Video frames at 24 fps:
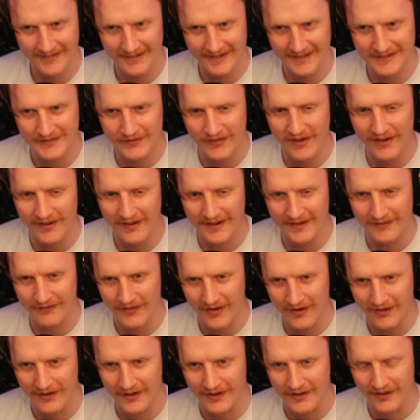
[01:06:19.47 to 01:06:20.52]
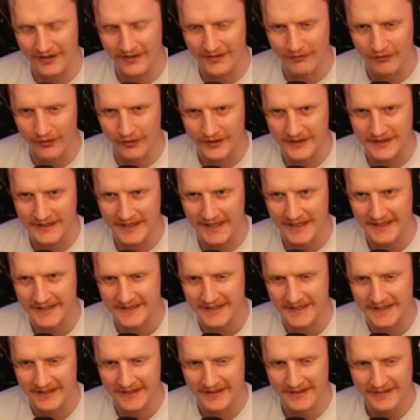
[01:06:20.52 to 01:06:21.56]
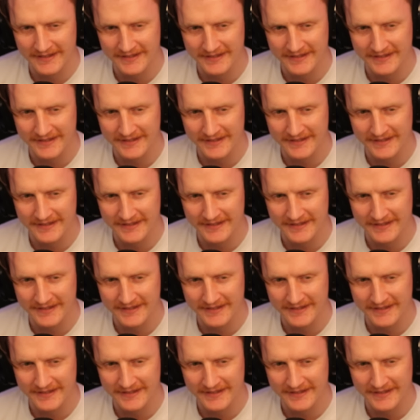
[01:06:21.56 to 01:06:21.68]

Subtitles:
It's very, very good voice acting.